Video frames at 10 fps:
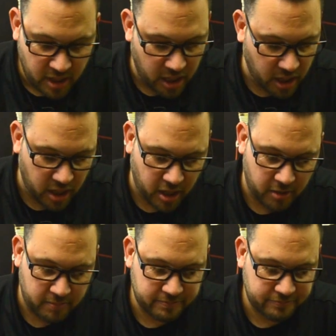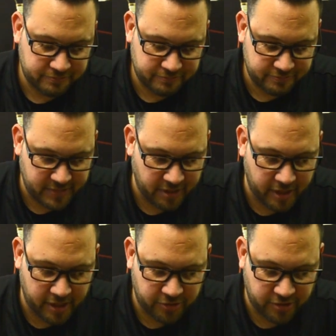I
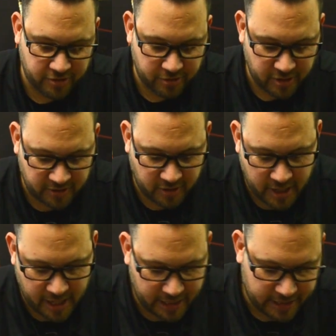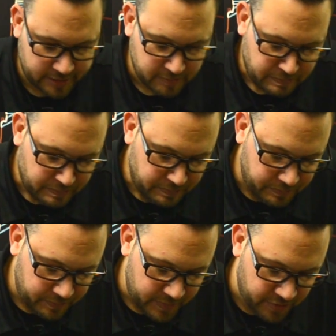usually do this a lot.
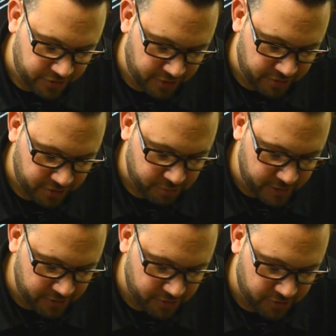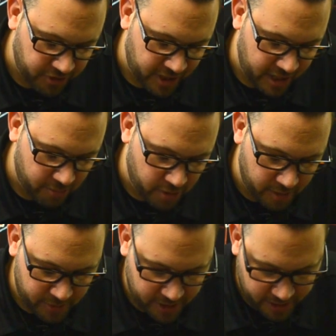And just use the tweezers to kind of
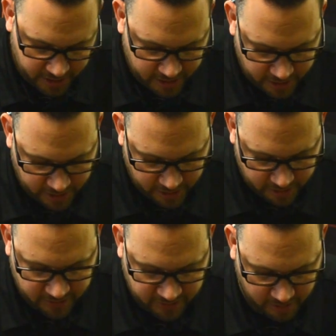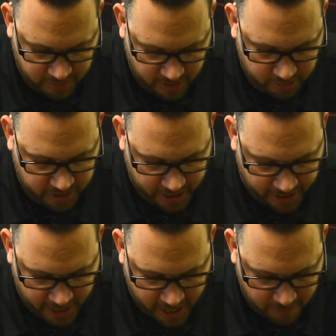wipe it in, and then same thing with that
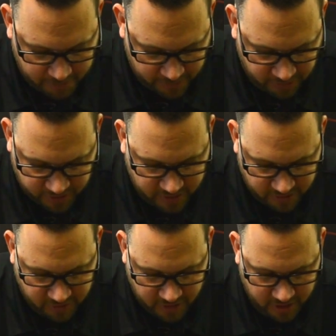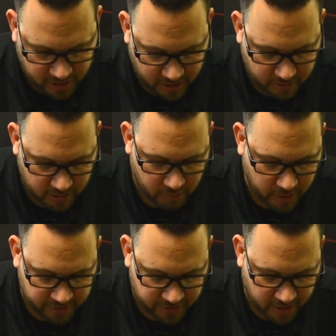cap, just get the
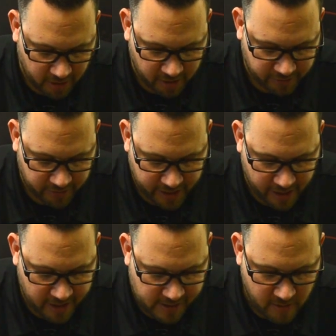resin off of there.